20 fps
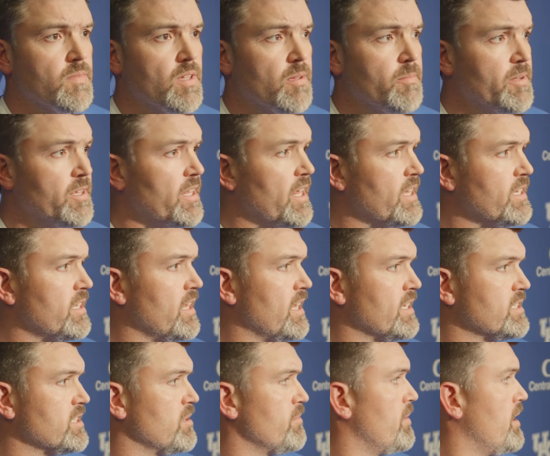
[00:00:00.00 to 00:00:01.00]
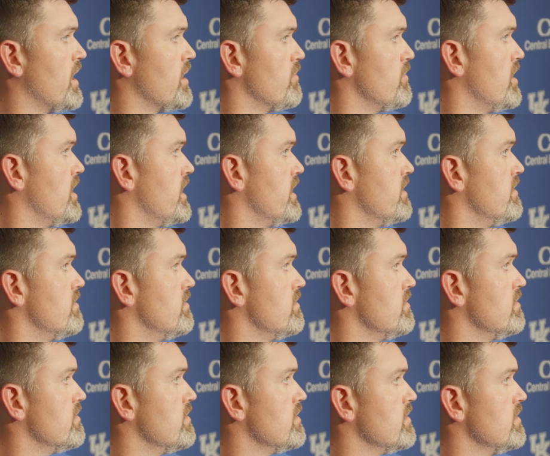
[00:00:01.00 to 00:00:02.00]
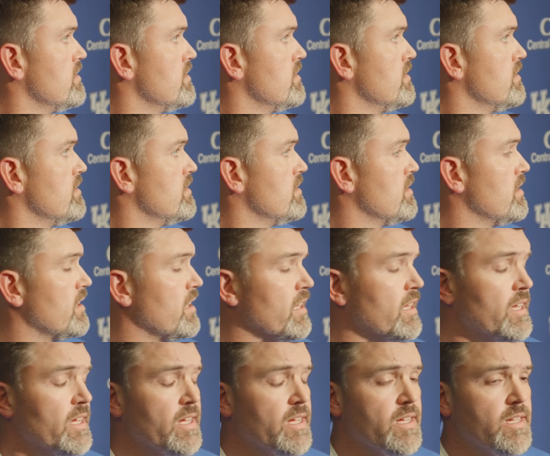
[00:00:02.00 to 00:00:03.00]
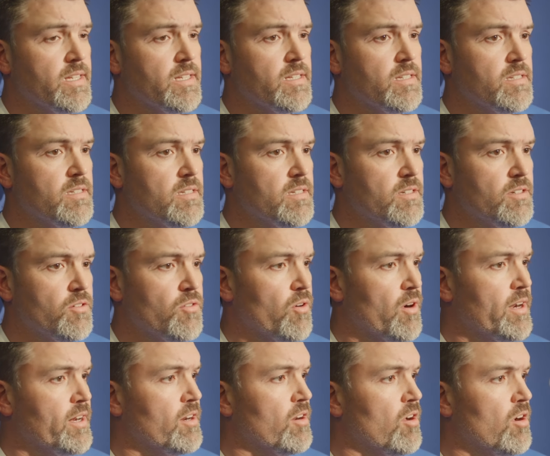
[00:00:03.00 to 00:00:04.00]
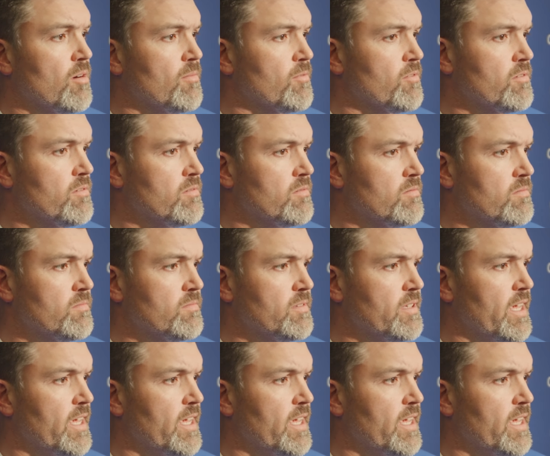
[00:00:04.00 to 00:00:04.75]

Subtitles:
I mean, that's the bottom line. And credit Auburn.